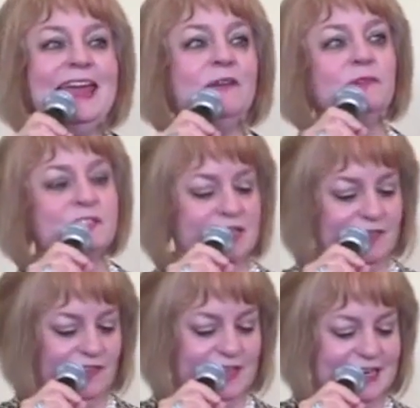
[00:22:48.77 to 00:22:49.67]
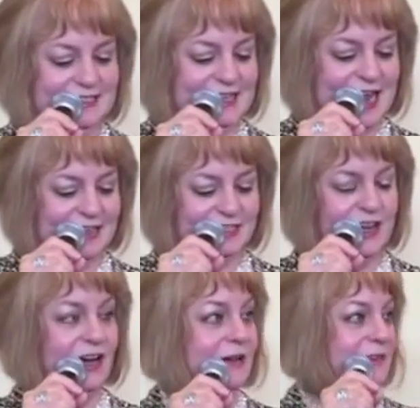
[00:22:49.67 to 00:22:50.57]
It was at the exact
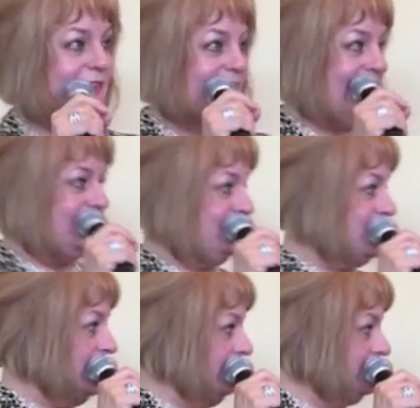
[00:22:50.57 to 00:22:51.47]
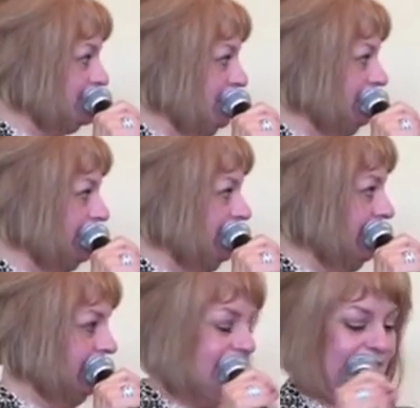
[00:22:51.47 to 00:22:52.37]
time that show was going
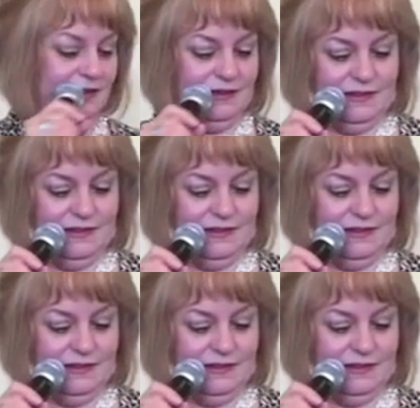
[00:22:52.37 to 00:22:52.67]
on